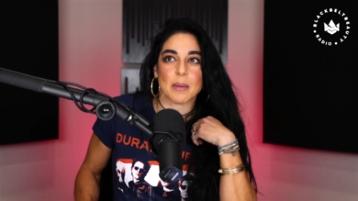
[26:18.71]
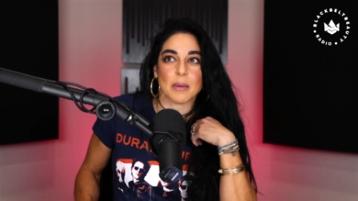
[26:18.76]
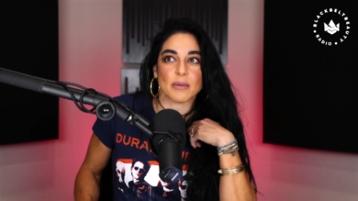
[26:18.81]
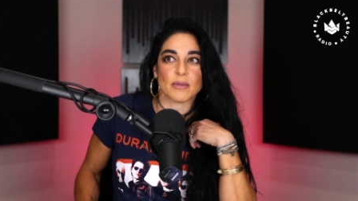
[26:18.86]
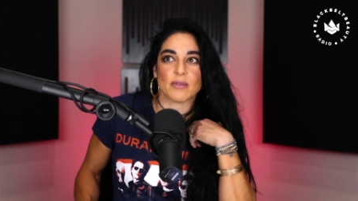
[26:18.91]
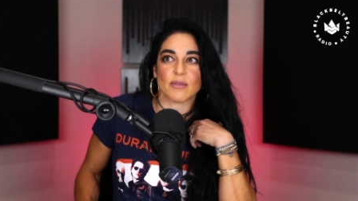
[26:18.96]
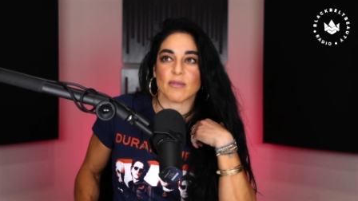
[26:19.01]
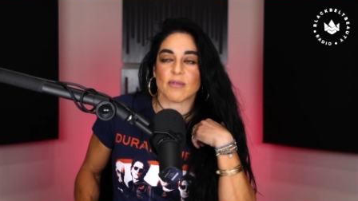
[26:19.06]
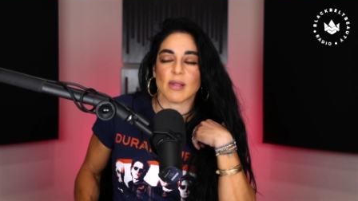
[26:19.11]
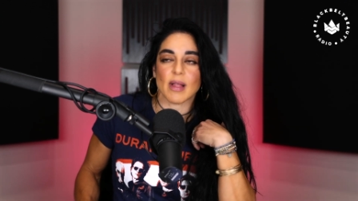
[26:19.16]
I
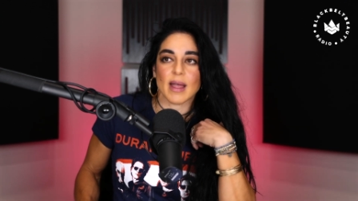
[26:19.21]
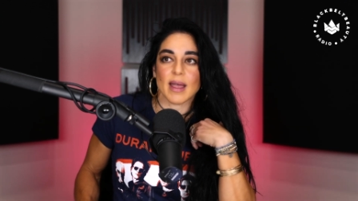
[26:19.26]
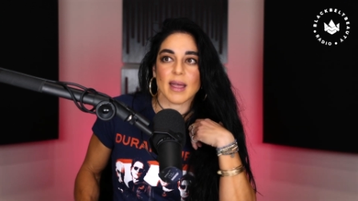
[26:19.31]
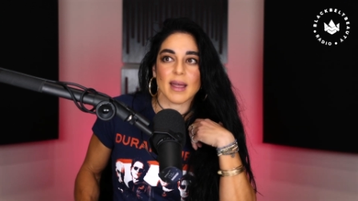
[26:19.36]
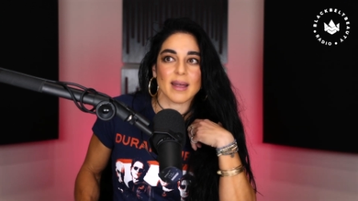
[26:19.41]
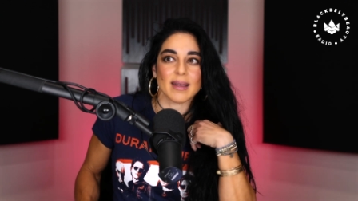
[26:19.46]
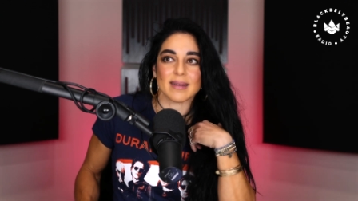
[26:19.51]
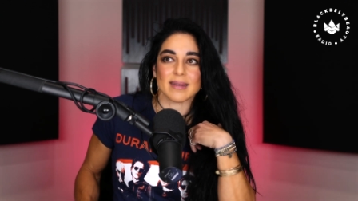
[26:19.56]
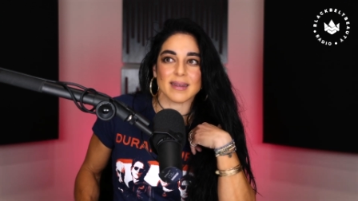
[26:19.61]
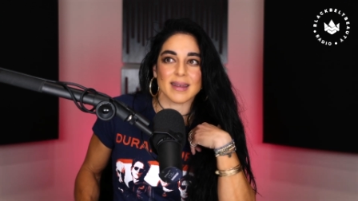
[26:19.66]
was
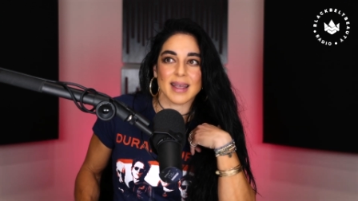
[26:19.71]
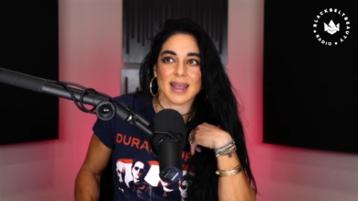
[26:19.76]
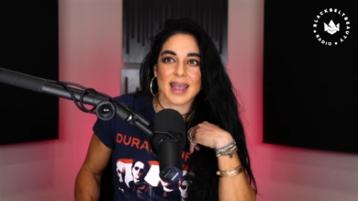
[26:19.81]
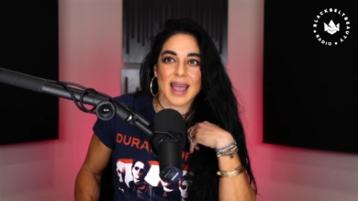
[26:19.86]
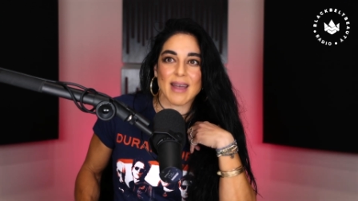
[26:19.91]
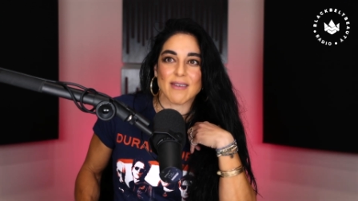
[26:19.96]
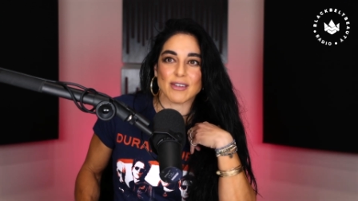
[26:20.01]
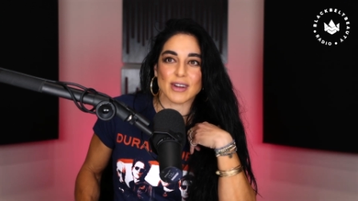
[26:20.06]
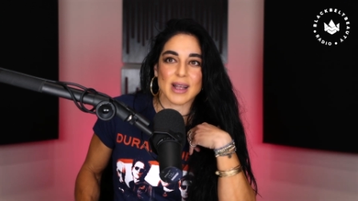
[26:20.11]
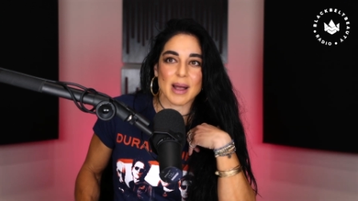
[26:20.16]
flying like
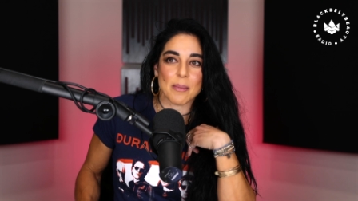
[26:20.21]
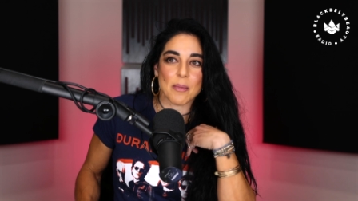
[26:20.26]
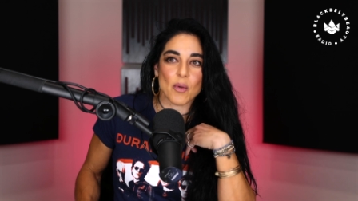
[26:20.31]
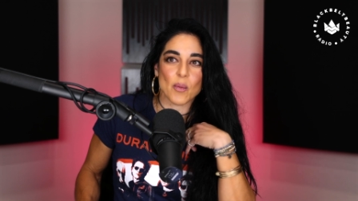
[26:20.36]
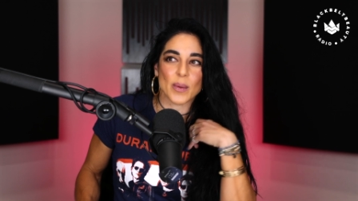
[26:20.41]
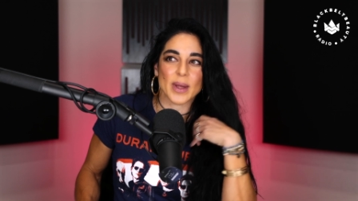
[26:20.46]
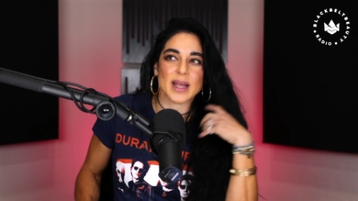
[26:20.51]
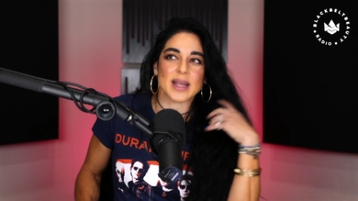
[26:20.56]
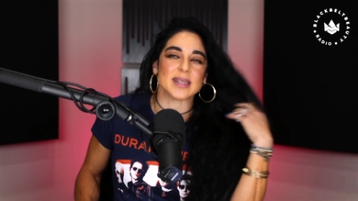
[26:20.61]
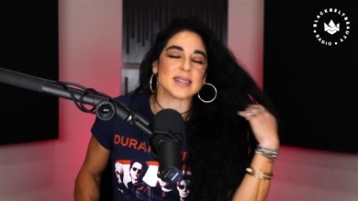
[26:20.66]
every couple
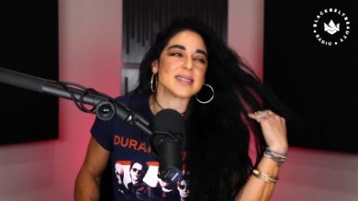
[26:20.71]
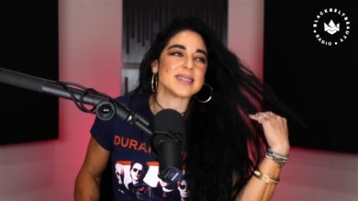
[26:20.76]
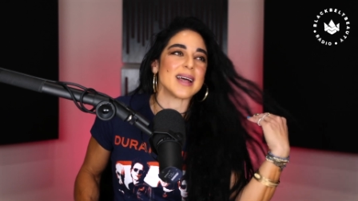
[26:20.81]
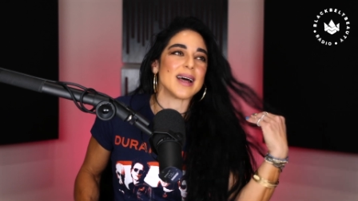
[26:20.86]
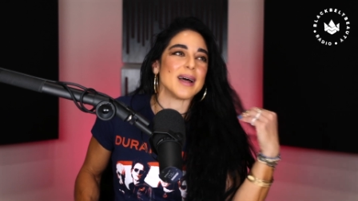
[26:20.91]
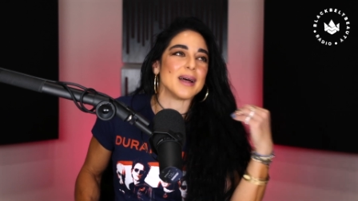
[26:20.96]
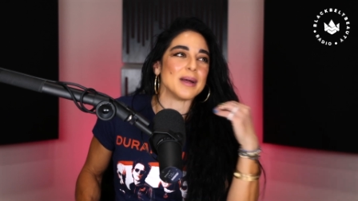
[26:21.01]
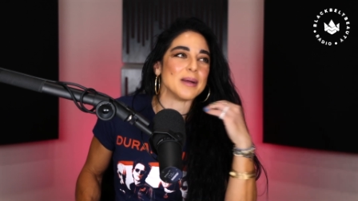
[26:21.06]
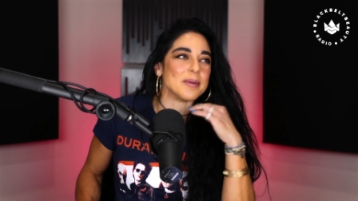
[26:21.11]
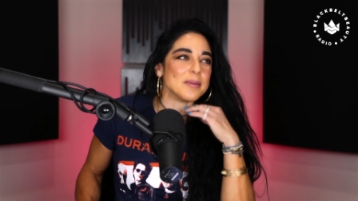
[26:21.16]
weeks
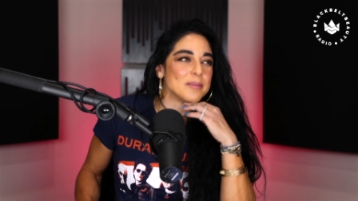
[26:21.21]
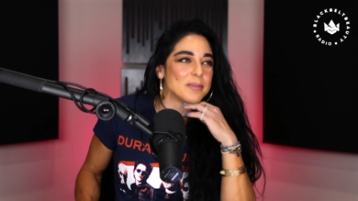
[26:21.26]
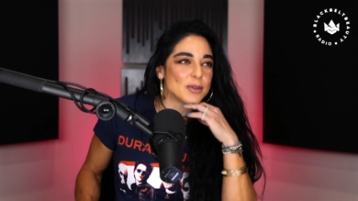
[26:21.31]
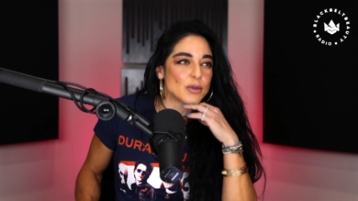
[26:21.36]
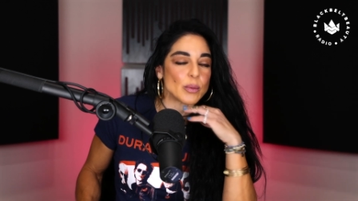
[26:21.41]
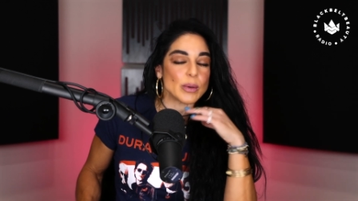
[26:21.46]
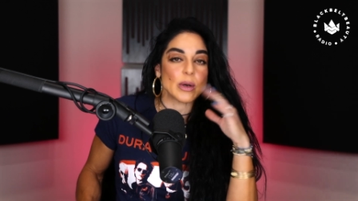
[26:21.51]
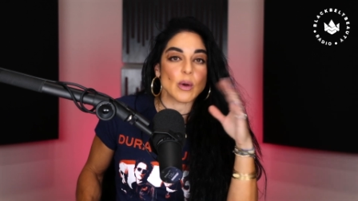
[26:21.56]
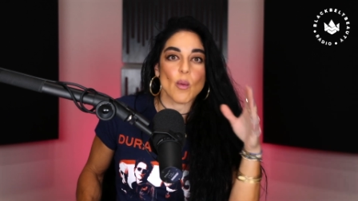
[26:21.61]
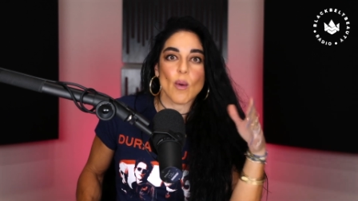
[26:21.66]
uh,
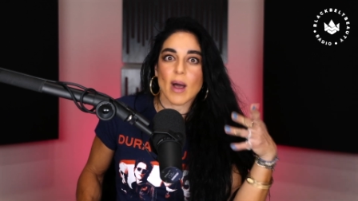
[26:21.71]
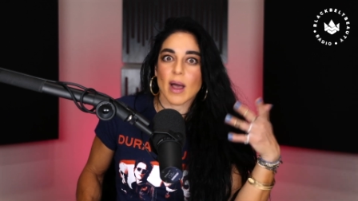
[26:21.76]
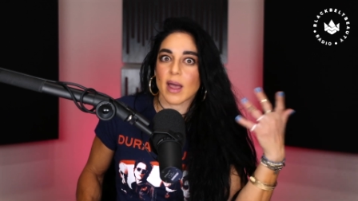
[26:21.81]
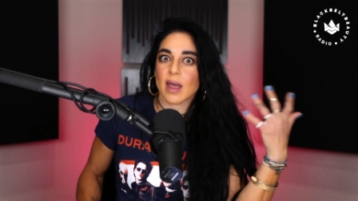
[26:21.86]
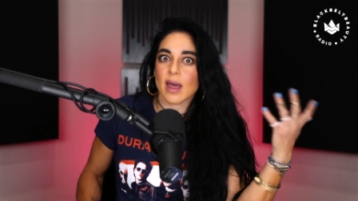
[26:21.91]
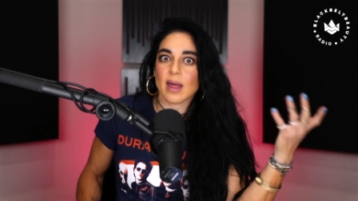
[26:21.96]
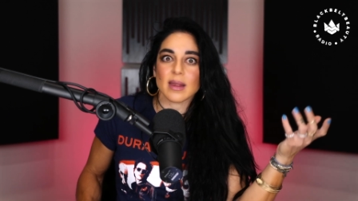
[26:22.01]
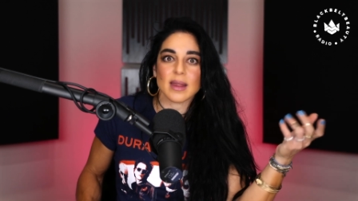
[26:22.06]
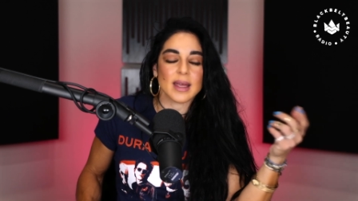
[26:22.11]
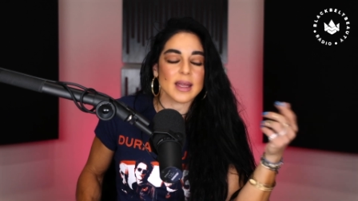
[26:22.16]
between
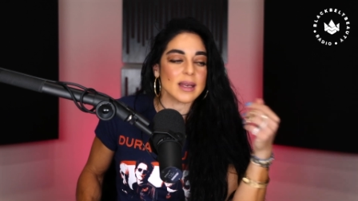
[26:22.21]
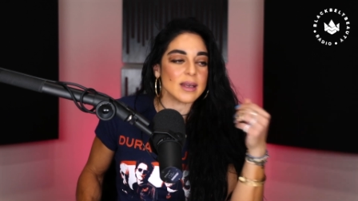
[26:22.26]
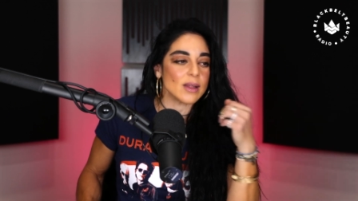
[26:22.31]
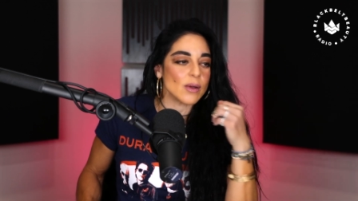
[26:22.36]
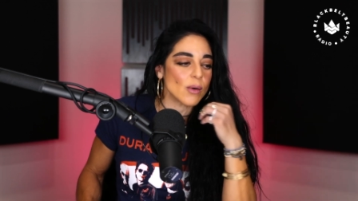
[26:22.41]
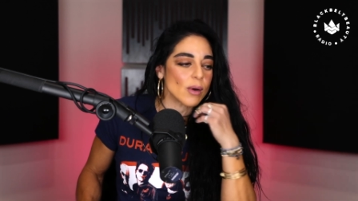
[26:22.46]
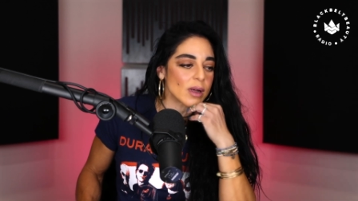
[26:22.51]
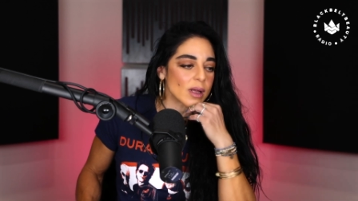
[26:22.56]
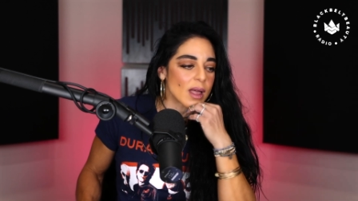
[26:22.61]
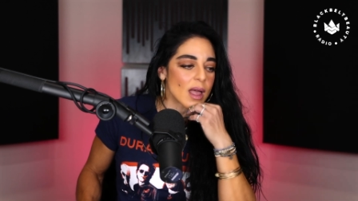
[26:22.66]
Hawaii, LA, and New
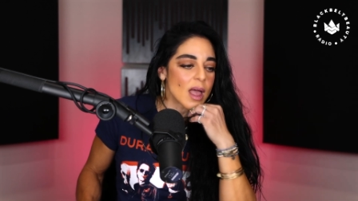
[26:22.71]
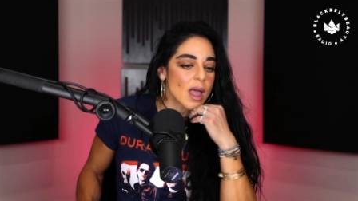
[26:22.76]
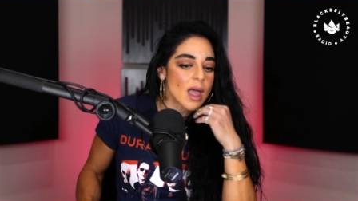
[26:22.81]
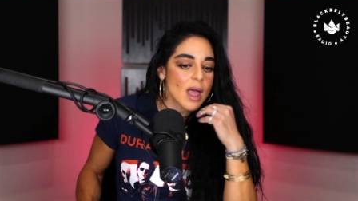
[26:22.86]
York,